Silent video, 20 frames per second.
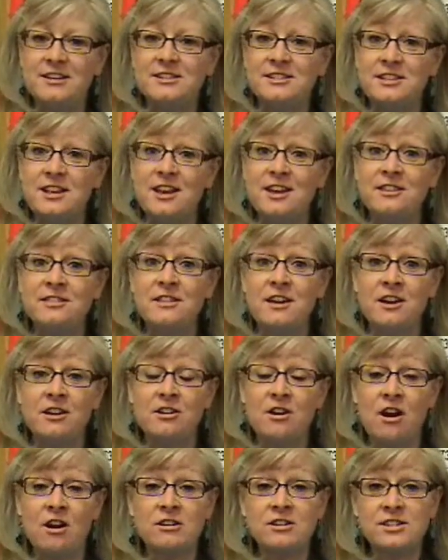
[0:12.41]
saying
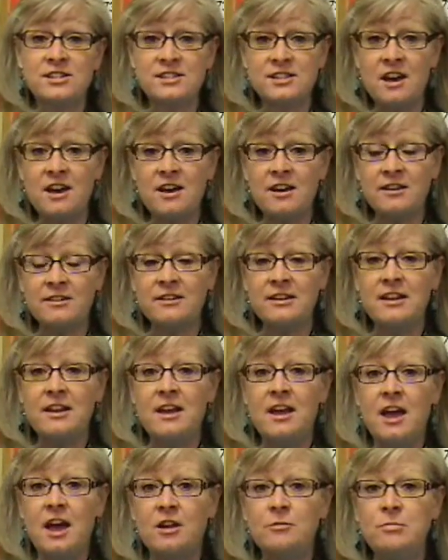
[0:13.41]
that our son
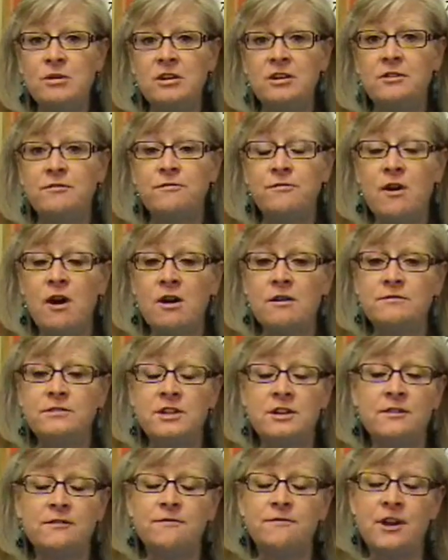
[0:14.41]
had been
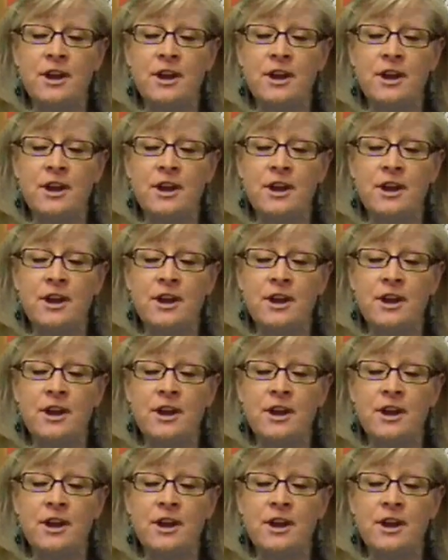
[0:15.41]
involved in a